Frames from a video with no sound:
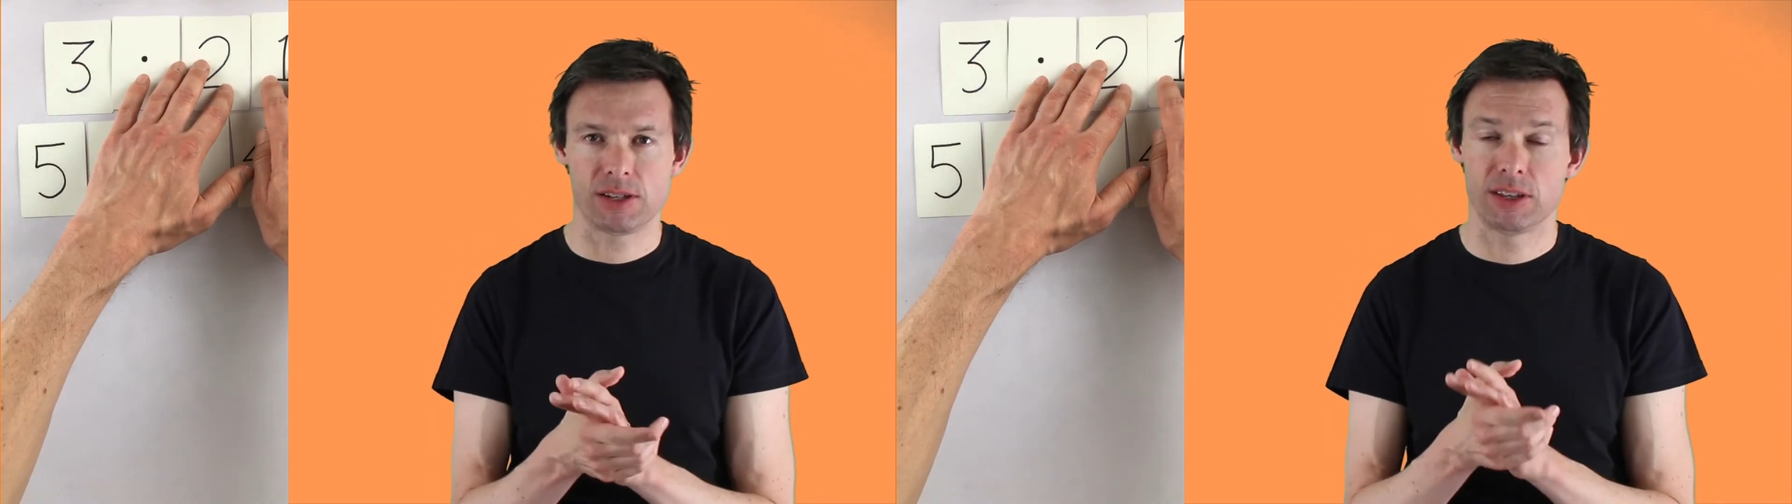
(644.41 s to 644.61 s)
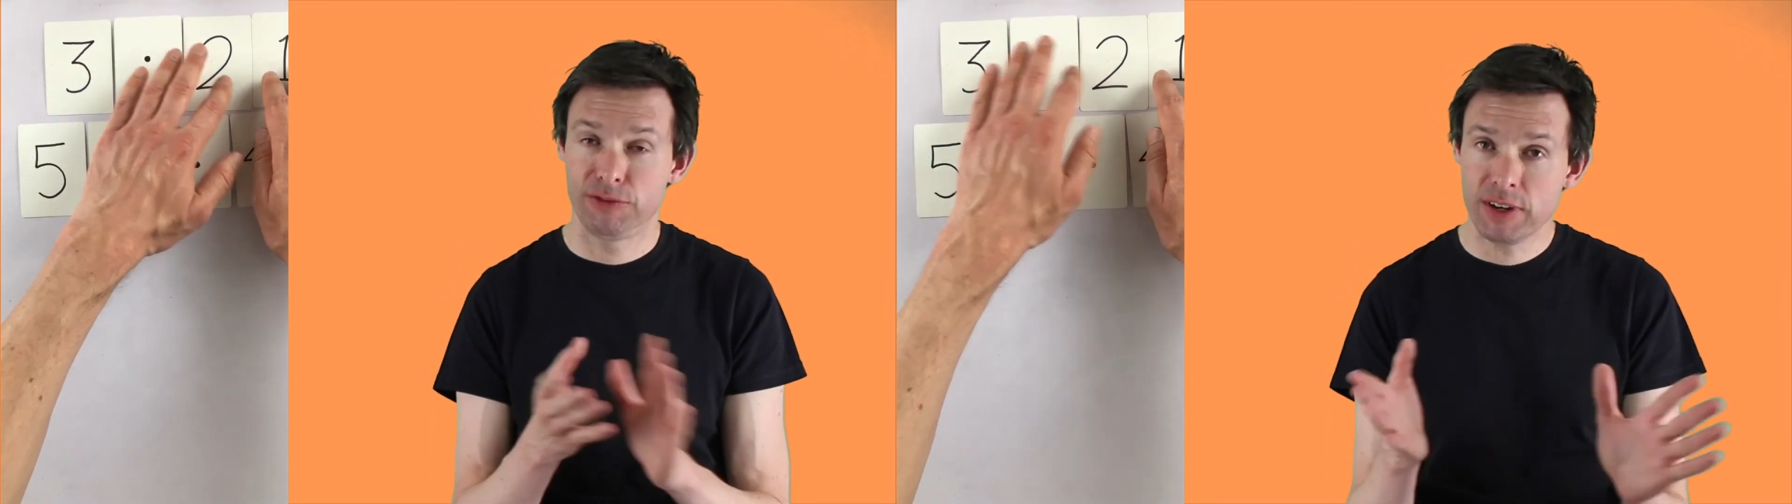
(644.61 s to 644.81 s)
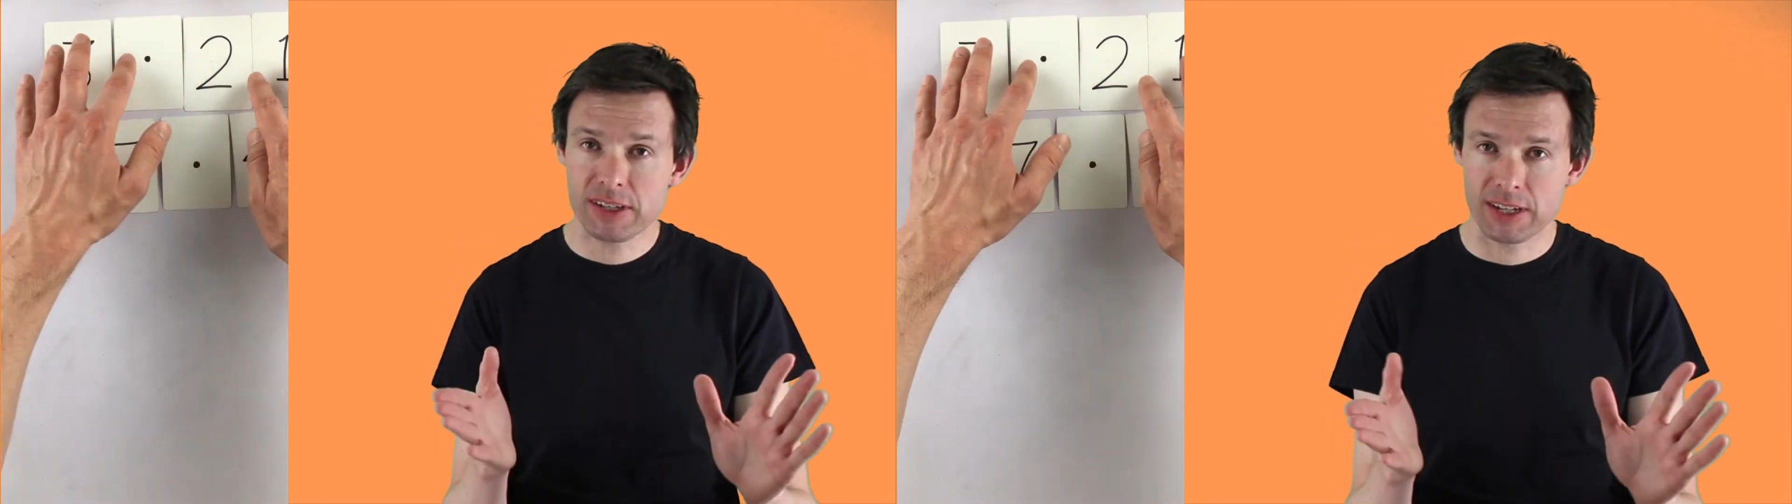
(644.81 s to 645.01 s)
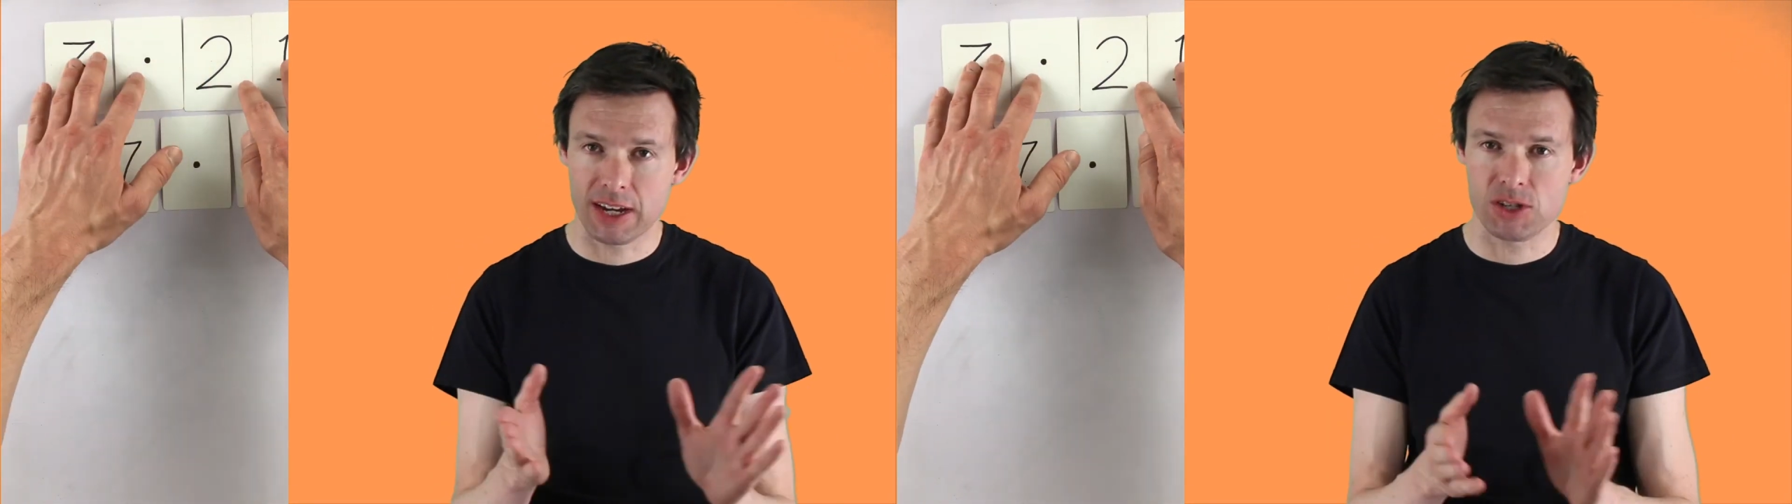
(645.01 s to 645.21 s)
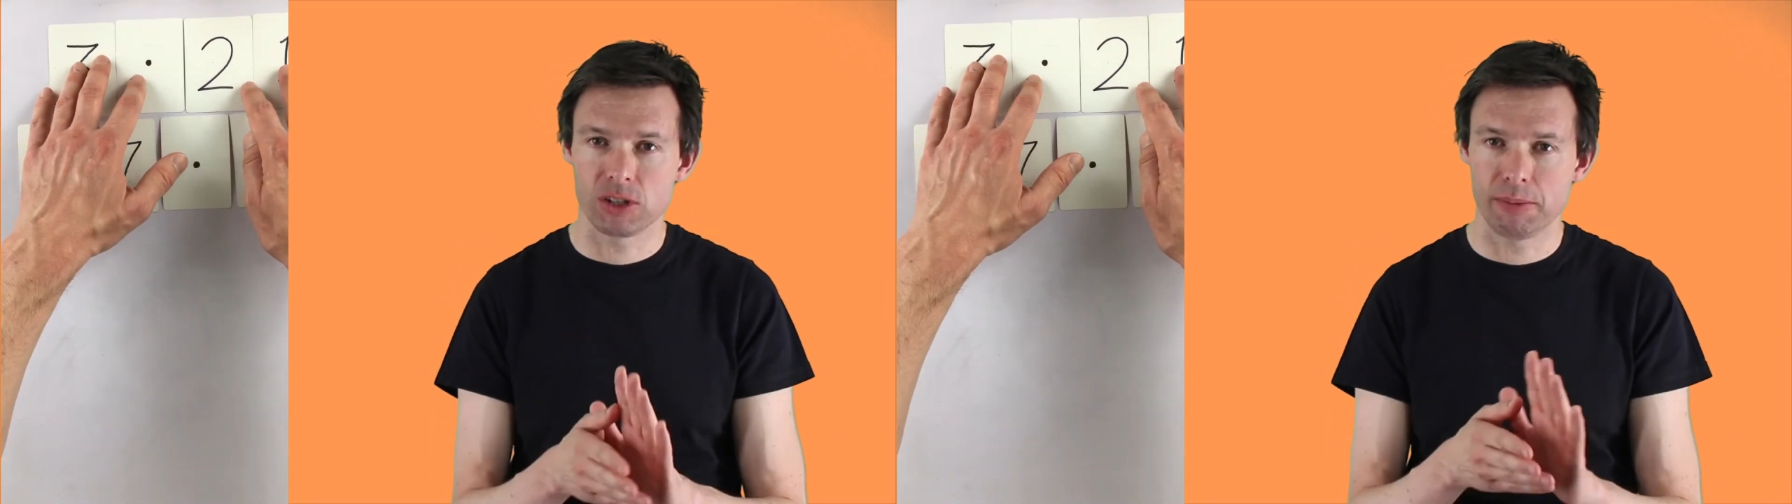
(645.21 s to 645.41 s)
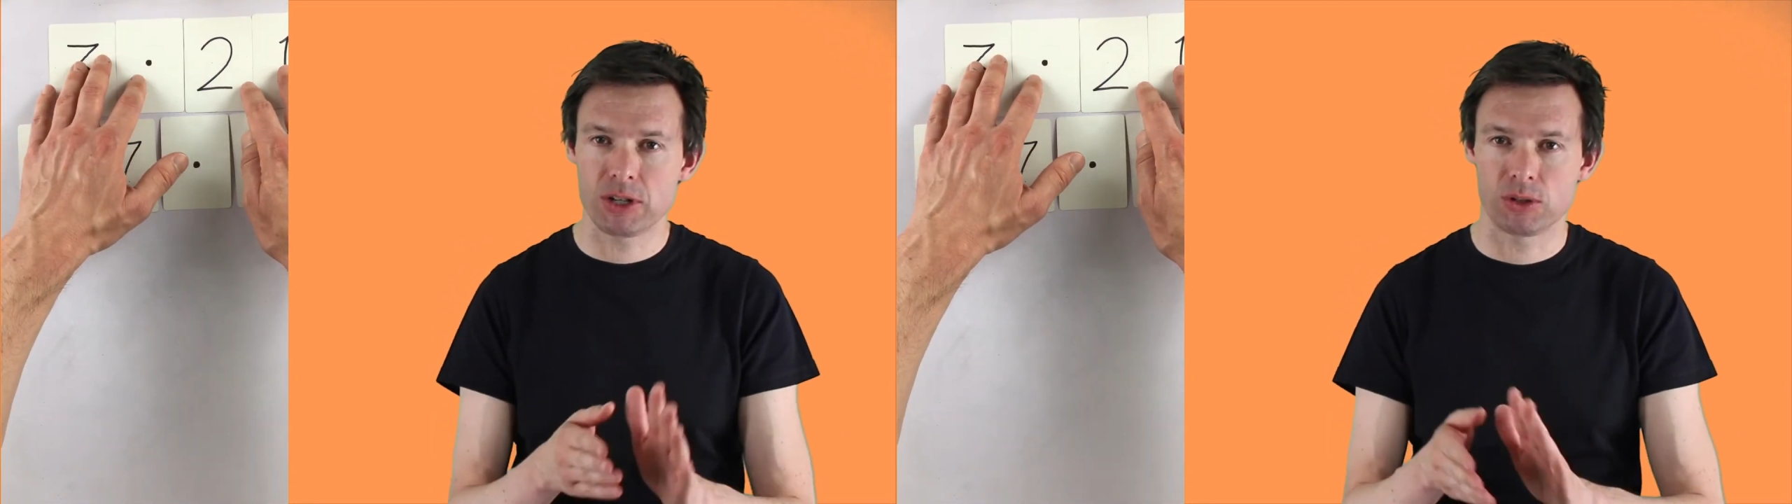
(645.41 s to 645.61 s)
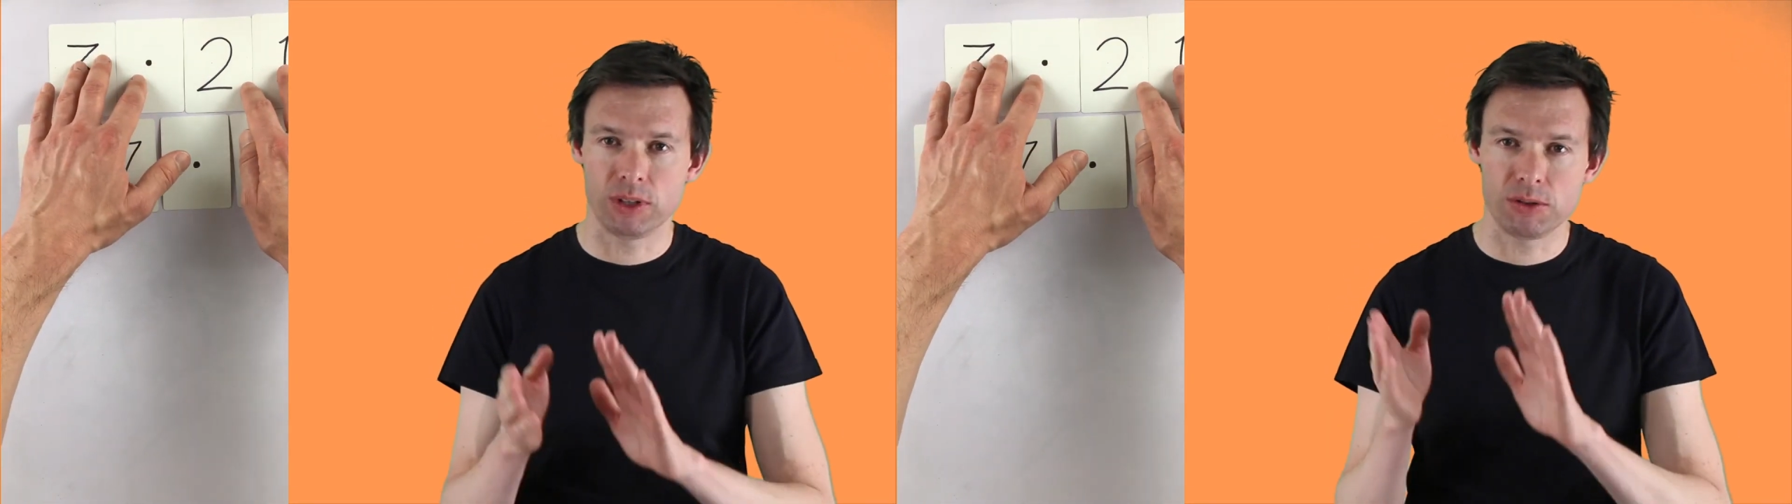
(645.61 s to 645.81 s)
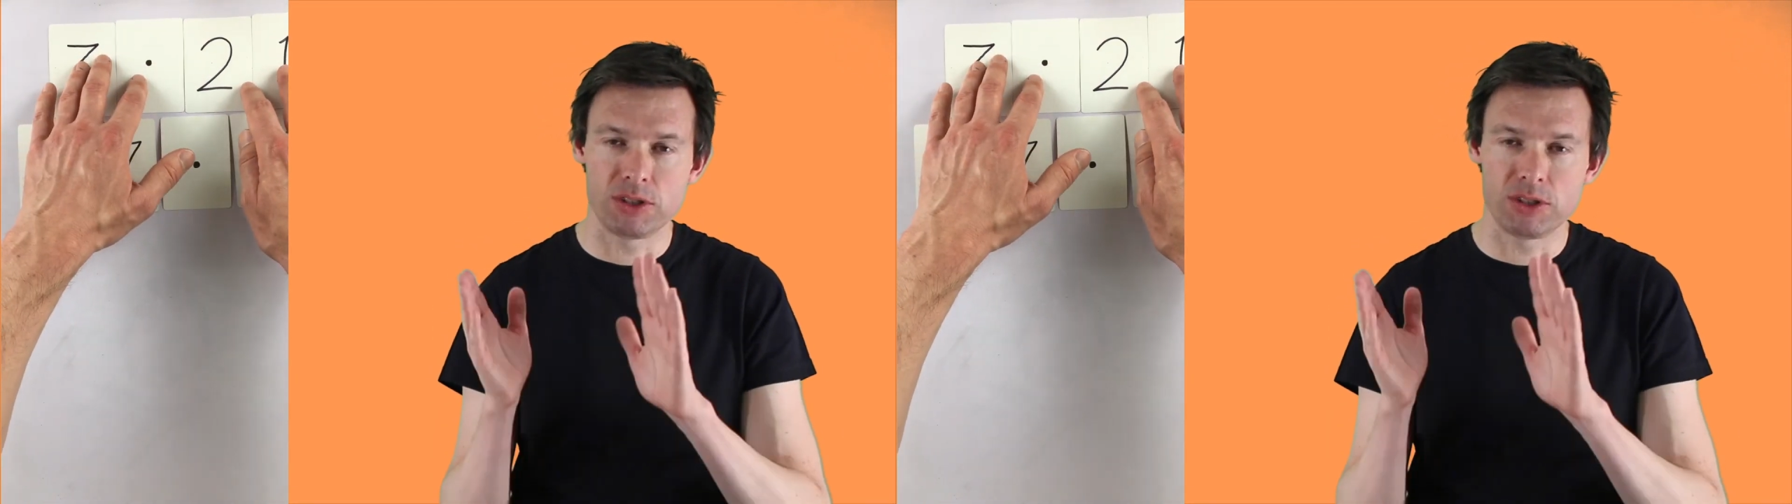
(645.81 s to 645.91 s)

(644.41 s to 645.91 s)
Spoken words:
So the first thing is you've got to make sure those